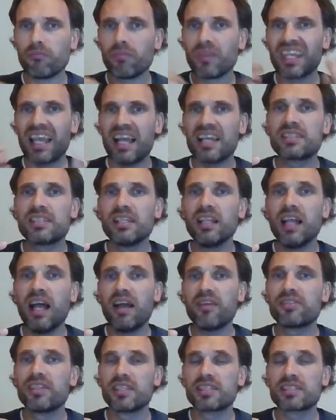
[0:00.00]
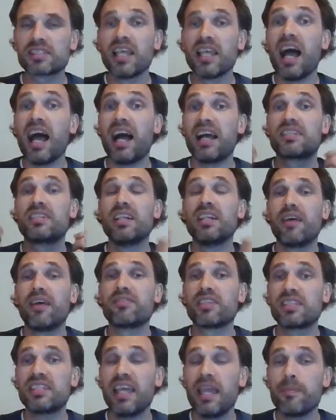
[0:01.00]
I still have disk. I still have
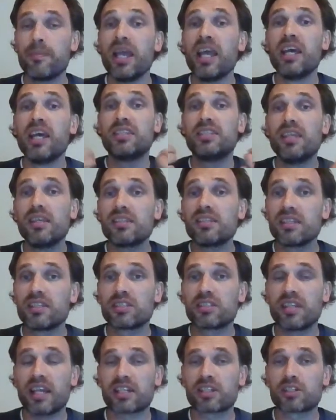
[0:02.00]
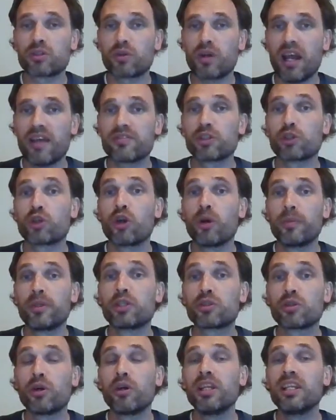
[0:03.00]
the same disk intersection graph, so
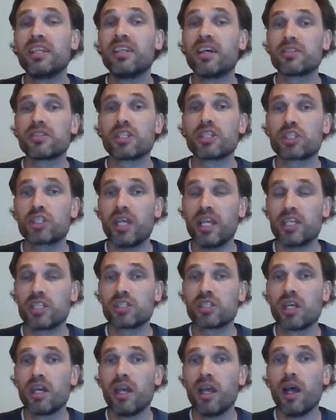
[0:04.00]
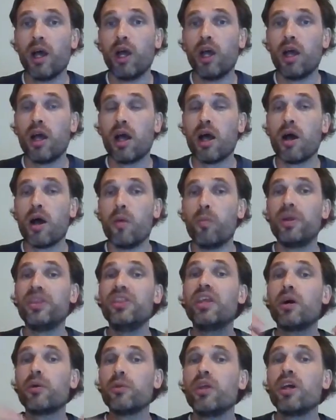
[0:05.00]
combinatorially nothing changed. But
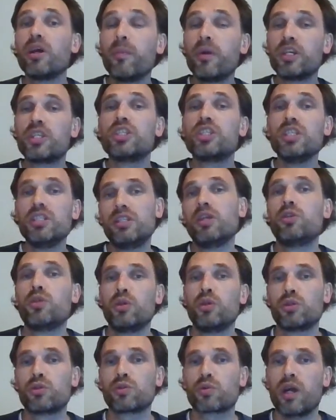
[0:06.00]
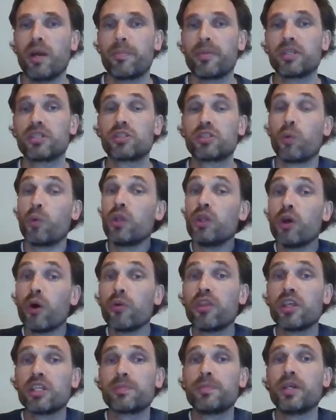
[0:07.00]
now they're much easier to describe. So we know
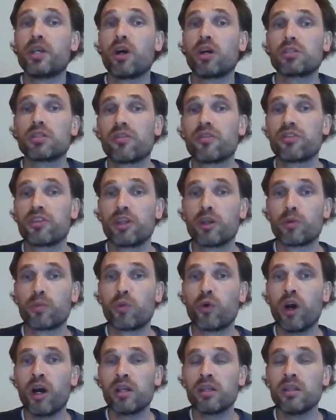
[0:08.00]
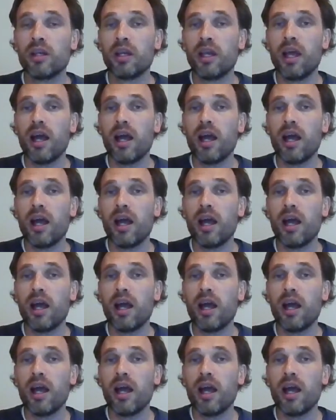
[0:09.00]
this because of theorem one,